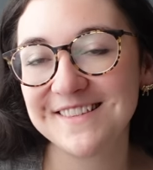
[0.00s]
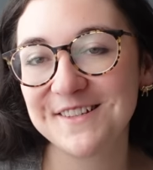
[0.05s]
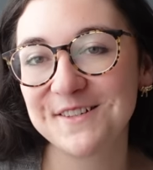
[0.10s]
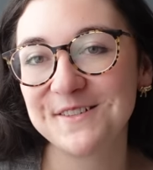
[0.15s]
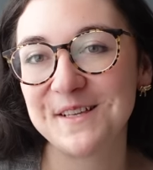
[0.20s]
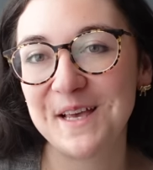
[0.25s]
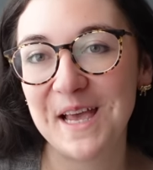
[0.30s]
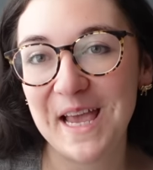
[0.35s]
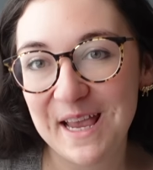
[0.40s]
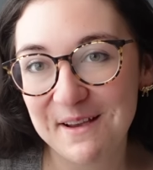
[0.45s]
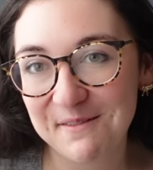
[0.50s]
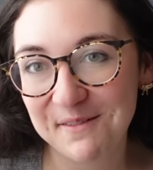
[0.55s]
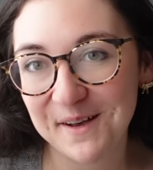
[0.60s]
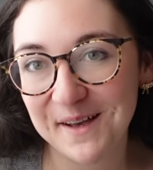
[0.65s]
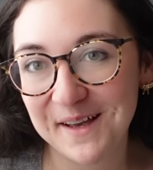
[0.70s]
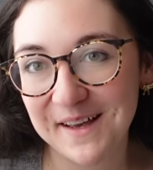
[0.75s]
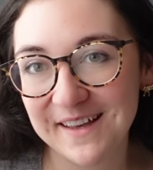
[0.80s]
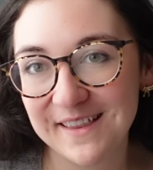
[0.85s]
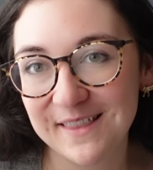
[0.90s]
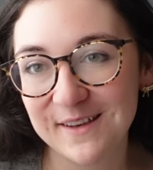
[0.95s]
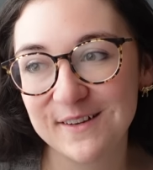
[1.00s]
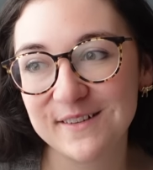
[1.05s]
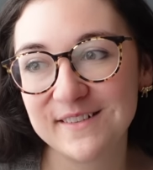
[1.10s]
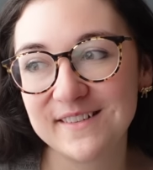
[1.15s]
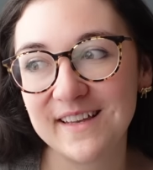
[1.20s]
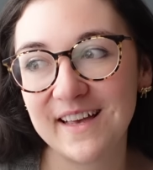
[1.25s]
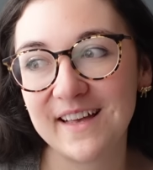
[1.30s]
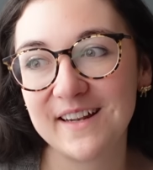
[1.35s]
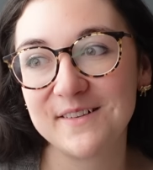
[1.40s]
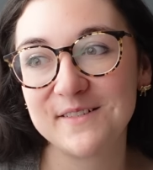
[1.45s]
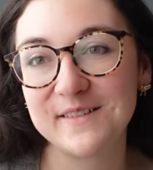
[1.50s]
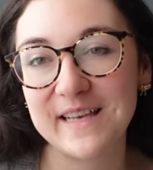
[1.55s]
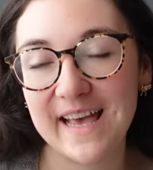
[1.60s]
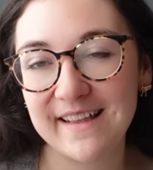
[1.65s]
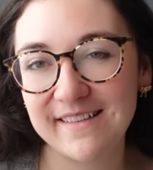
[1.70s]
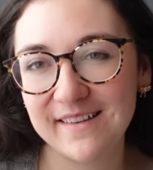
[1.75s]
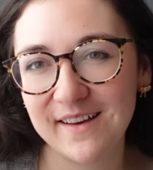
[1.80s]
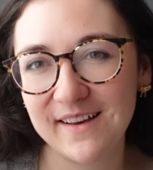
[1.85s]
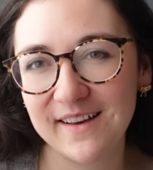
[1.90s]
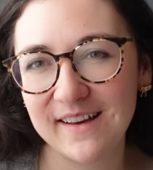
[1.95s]
There's the Ava, there's an
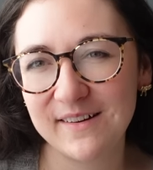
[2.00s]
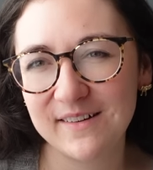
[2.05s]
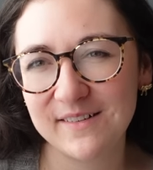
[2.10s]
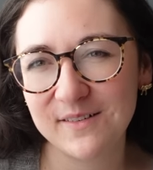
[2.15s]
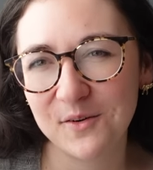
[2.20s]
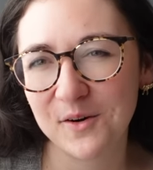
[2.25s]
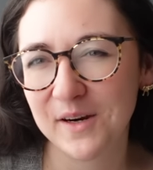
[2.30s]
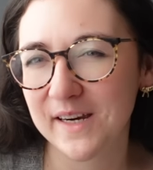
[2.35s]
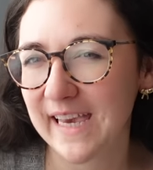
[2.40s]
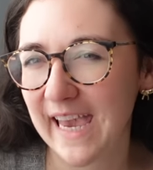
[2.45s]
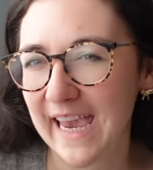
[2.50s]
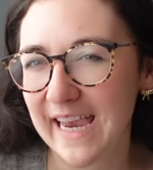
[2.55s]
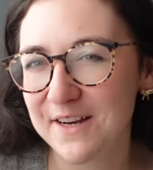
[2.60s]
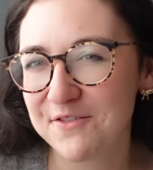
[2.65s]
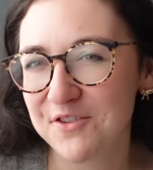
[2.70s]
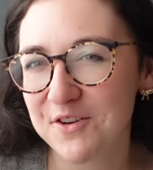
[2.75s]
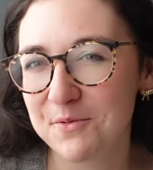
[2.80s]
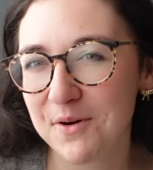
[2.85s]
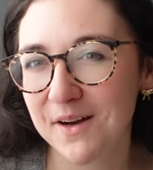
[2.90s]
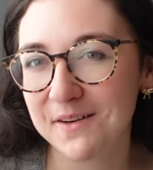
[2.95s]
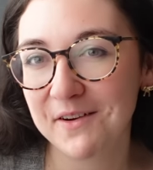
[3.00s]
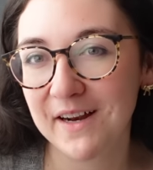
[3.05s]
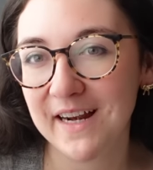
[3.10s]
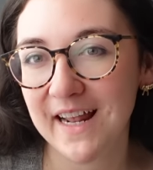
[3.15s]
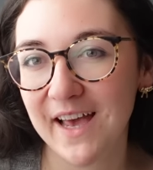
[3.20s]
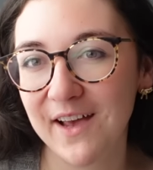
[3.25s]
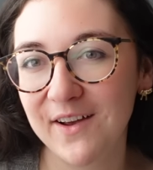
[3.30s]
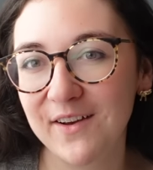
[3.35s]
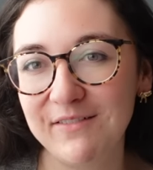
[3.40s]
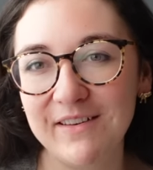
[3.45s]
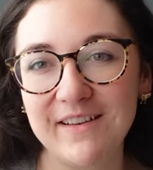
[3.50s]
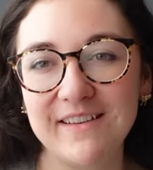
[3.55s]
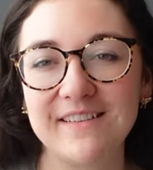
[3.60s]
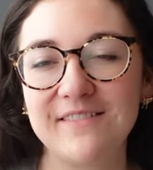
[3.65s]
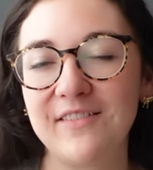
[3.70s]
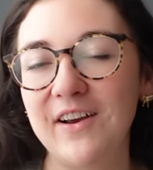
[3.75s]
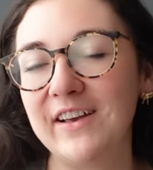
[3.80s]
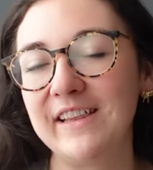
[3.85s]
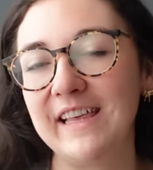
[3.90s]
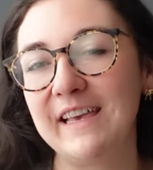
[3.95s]
Azetta or a Cadry one right now. It feels like
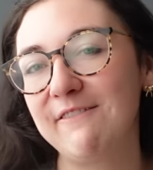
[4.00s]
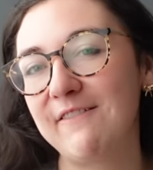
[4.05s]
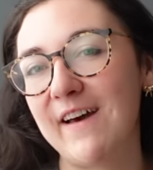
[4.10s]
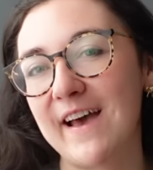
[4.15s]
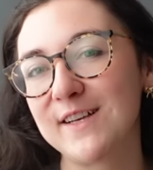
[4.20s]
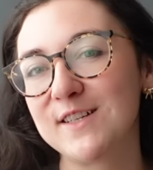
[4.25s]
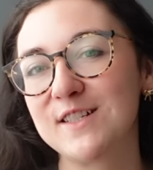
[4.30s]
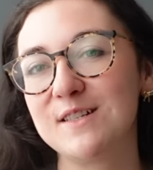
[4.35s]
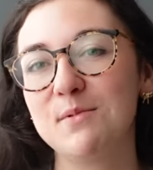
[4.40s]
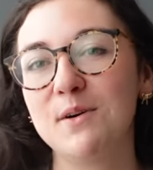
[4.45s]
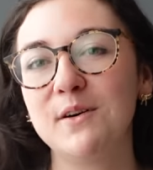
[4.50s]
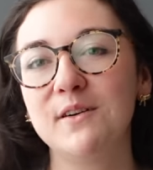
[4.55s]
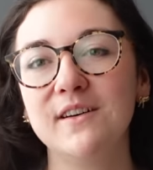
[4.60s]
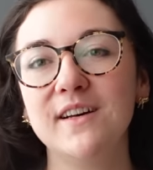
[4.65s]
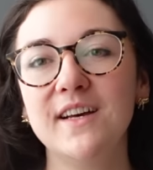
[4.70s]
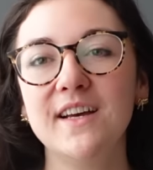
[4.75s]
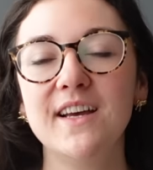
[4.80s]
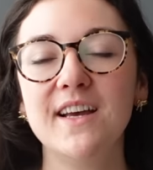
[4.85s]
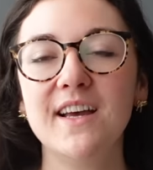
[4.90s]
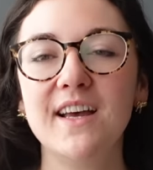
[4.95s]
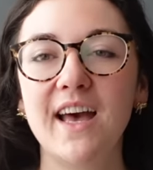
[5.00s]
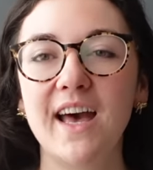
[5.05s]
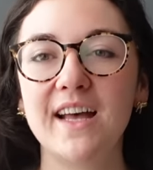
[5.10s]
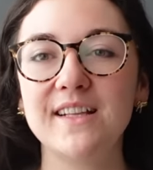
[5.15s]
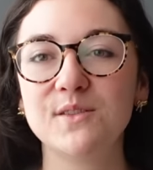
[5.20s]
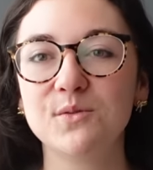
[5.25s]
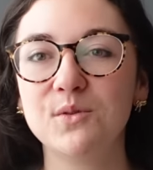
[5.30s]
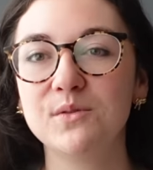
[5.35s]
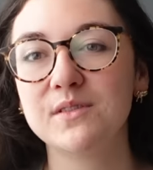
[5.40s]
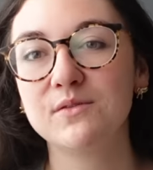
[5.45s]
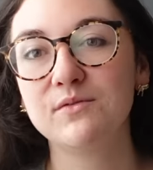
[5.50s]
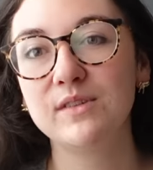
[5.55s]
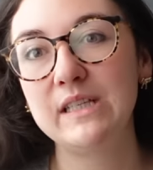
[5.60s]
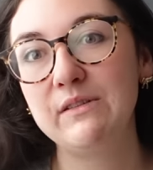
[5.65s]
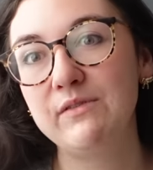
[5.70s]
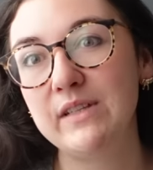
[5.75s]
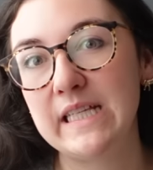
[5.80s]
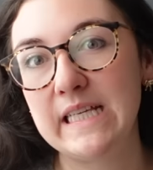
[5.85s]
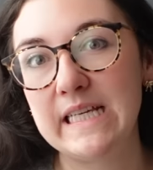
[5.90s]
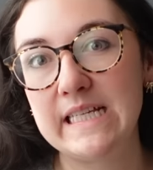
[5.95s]
very like fashionable, and so it was a really,
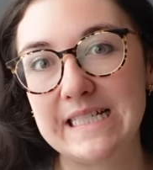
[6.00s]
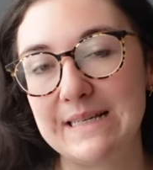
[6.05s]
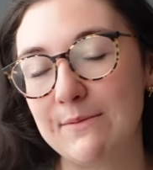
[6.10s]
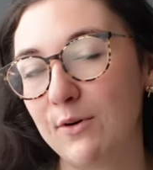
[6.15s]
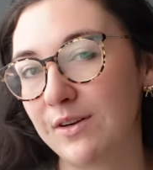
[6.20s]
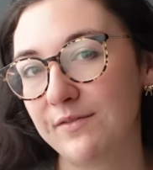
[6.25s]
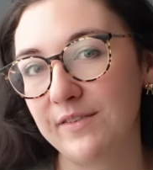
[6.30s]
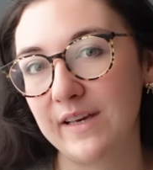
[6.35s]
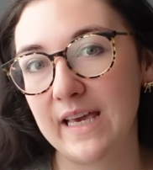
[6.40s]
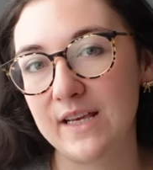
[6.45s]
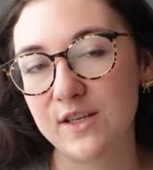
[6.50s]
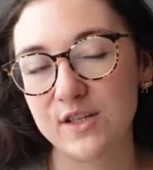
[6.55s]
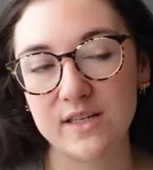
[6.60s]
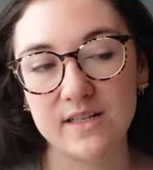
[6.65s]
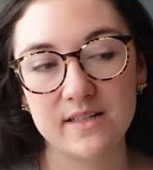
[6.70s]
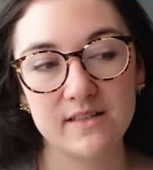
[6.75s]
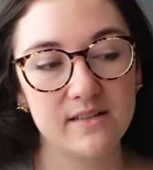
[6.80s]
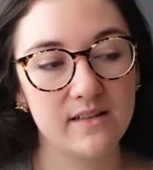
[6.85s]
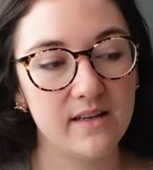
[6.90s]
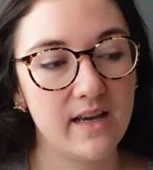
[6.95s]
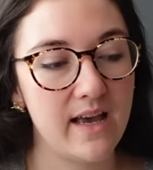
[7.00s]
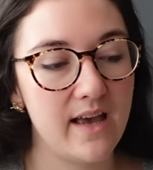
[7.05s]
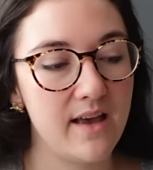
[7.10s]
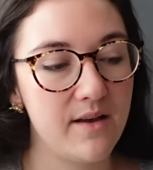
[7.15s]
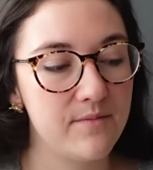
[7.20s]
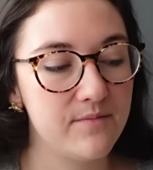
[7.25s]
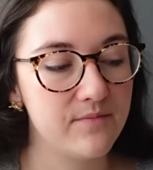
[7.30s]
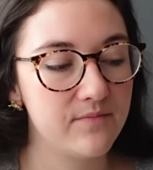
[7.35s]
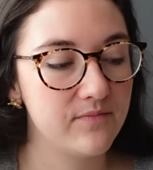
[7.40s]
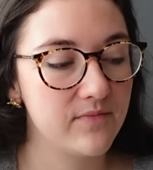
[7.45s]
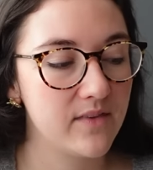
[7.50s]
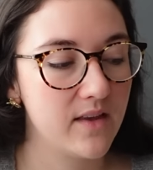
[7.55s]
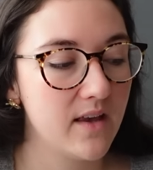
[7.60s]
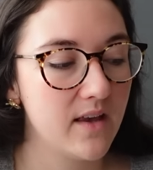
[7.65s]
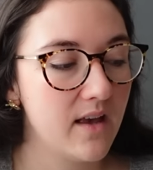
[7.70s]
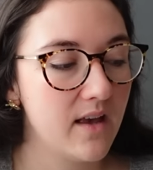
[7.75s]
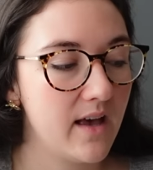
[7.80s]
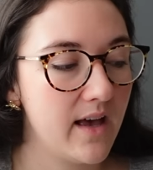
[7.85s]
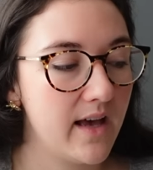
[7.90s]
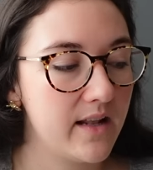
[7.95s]
really easy modification, and
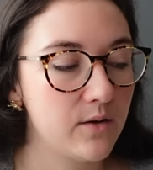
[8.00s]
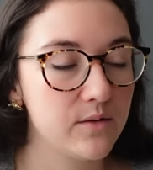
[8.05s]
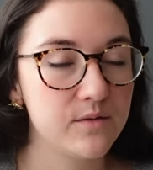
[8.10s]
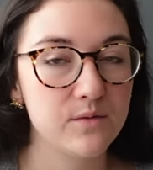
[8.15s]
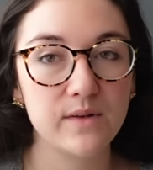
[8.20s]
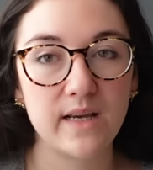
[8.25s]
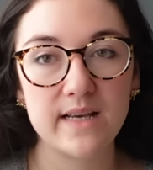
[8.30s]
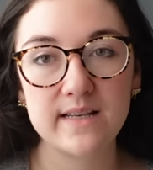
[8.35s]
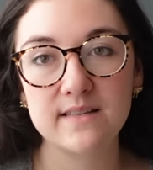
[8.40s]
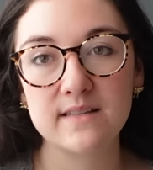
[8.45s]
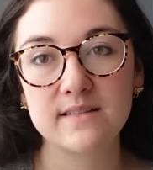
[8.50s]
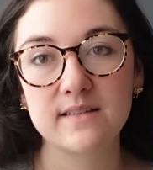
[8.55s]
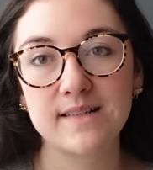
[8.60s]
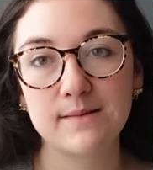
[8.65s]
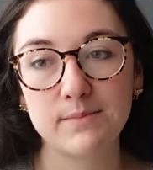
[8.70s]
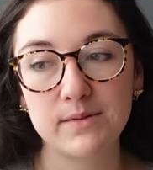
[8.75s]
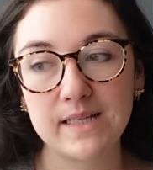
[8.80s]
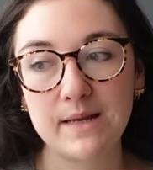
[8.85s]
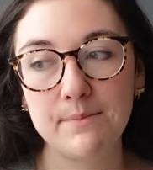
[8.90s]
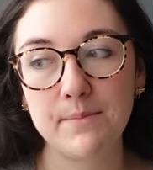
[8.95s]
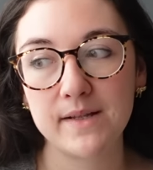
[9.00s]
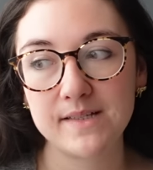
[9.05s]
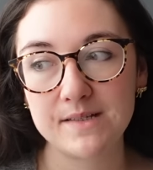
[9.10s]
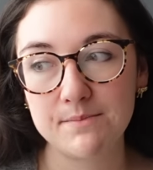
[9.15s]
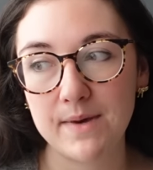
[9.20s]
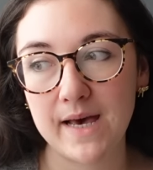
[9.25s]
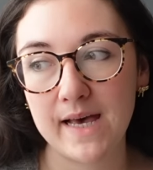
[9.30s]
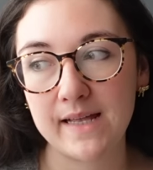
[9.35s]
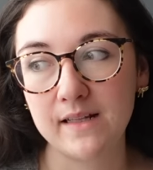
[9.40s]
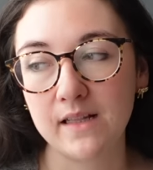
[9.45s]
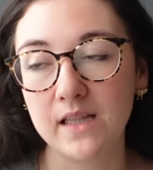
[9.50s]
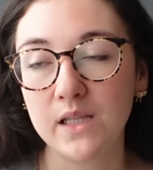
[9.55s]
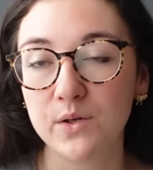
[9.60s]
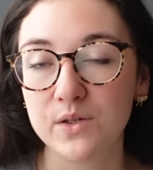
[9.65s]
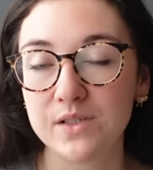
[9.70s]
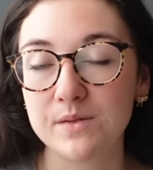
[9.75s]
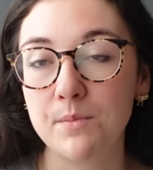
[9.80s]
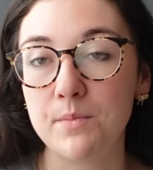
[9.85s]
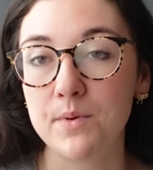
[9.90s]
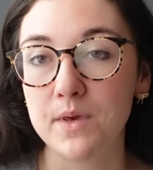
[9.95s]
also nice because a double knit button band
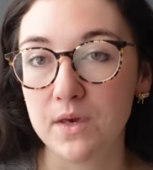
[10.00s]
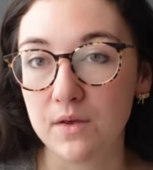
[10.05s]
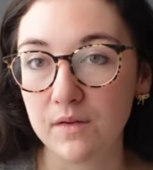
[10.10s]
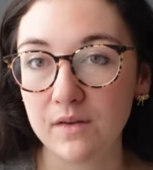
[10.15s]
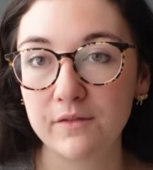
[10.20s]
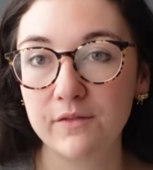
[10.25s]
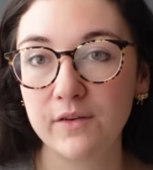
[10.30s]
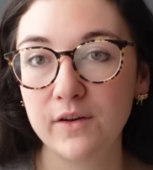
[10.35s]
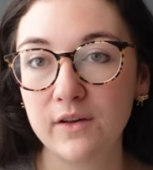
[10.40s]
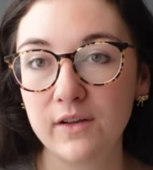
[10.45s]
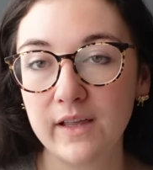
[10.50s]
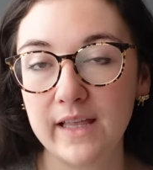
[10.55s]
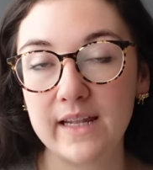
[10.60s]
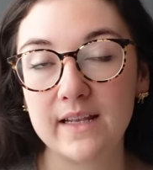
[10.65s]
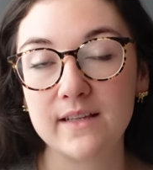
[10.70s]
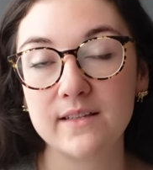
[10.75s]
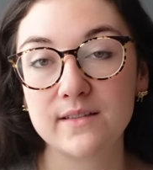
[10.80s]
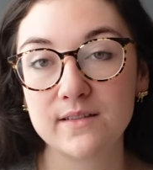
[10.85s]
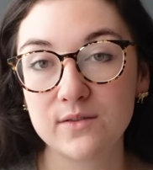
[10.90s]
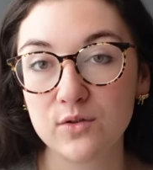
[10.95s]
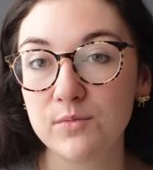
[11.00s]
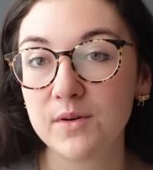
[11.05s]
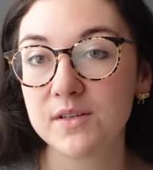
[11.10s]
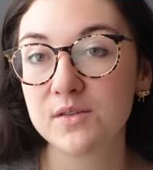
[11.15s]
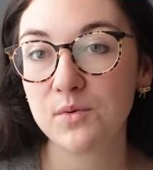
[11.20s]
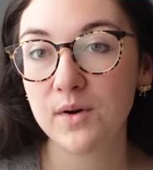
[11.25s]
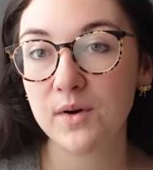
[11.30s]
looks beautiful. It is so much